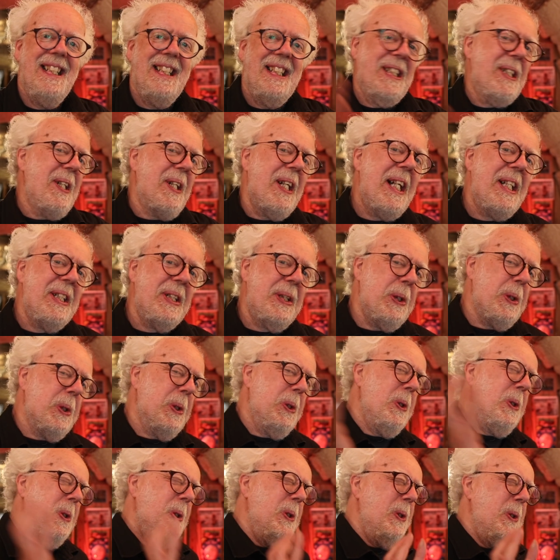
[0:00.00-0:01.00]
So that's
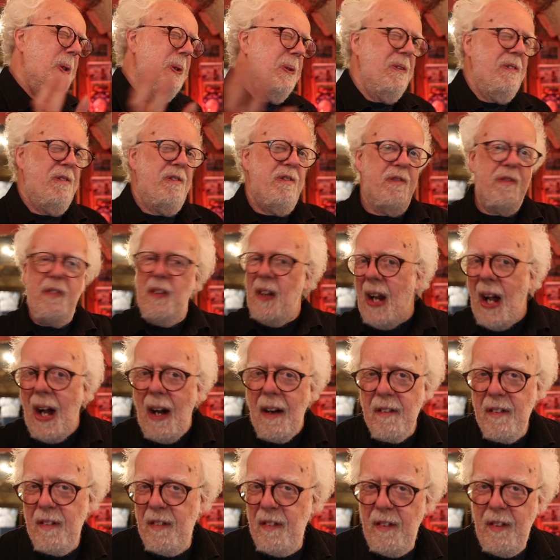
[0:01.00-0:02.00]
all
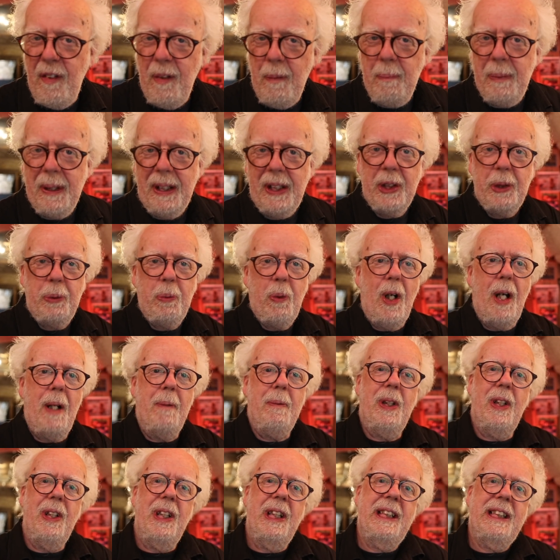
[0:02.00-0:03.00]
fluff, because what
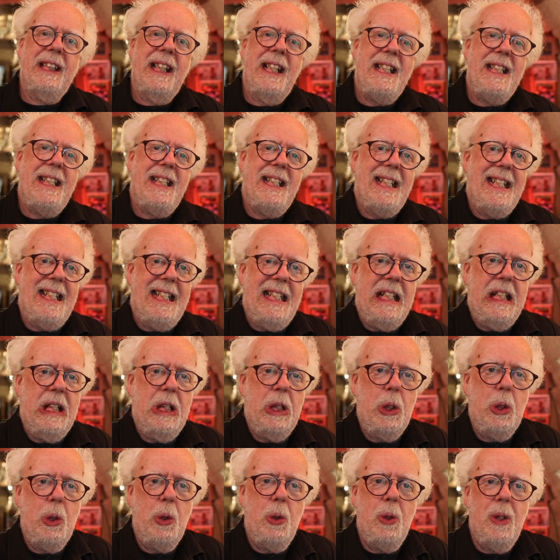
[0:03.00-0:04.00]
I'm going to say
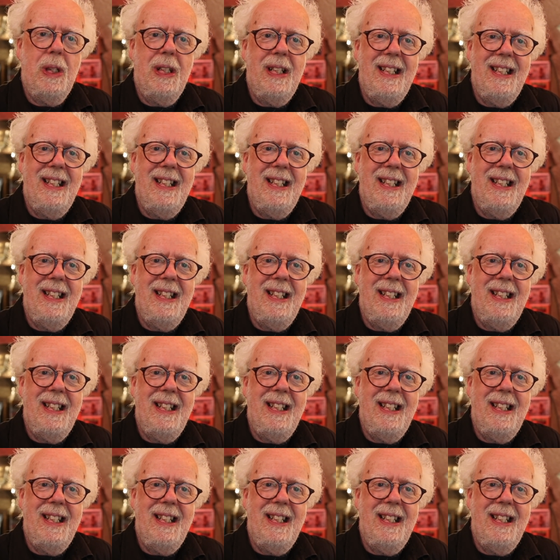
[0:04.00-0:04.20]
now